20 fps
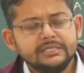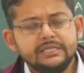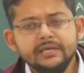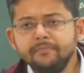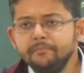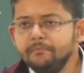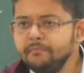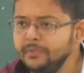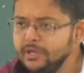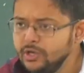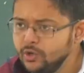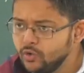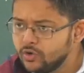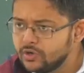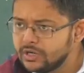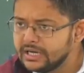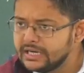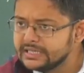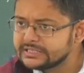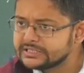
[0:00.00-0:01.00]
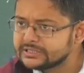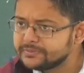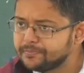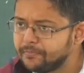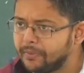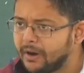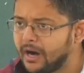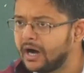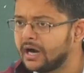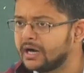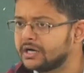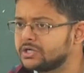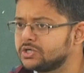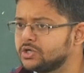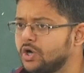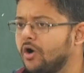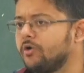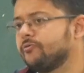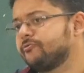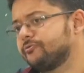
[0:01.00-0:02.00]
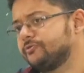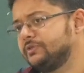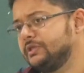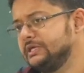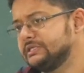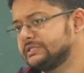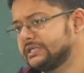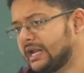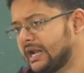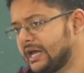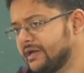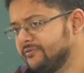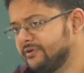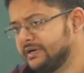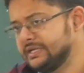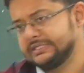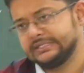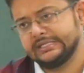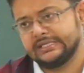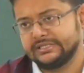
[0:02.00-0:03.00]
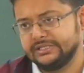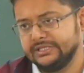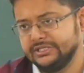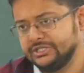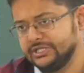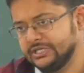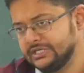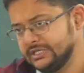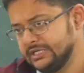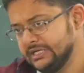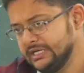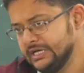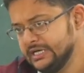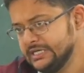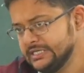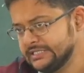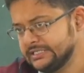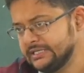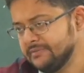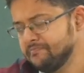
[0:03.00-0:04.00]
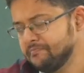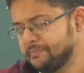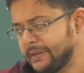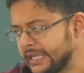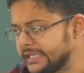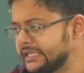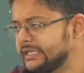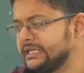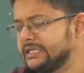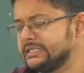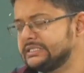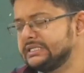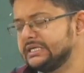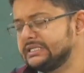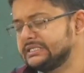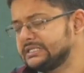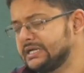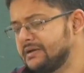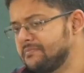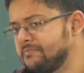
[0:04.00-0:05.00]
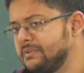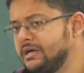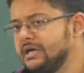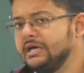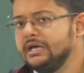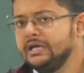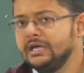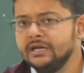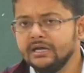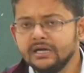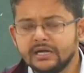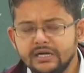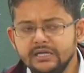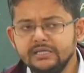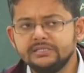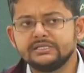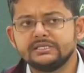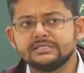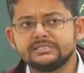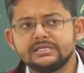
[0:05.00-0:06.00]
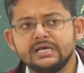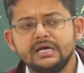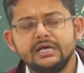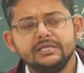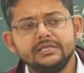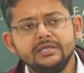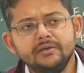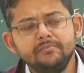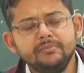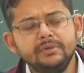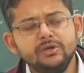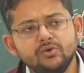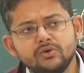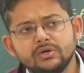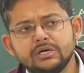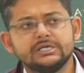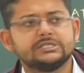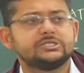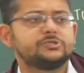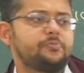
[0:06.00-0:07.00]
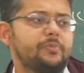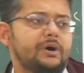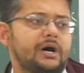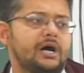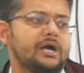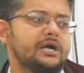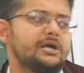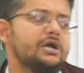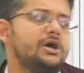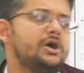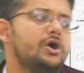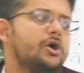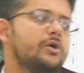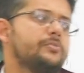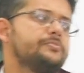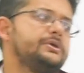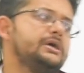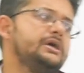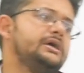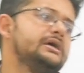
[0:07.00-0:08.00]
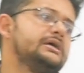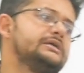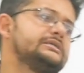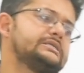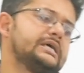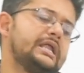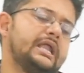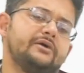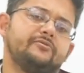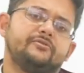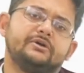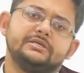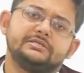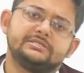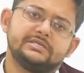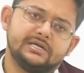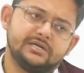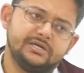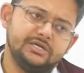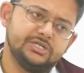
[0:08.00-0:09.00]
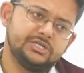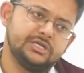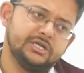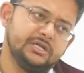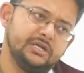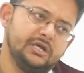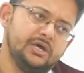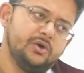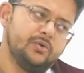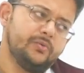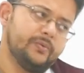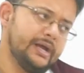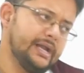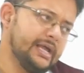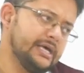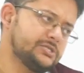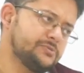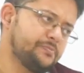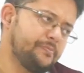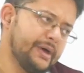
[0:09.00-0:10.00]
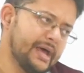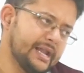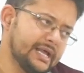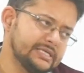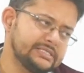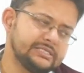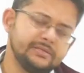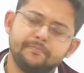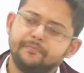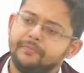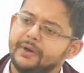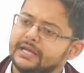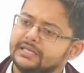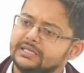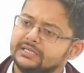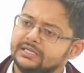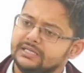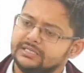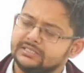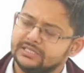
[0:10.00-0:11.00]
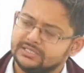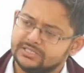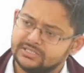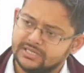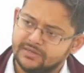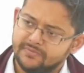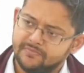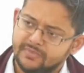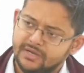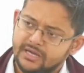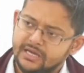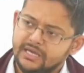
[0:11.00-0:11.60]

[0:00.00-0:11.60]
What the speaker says: the mucus part of the salivary secretion. Sympathetic system increases the mucus part of the salivary secretion, whereas parasympathetic system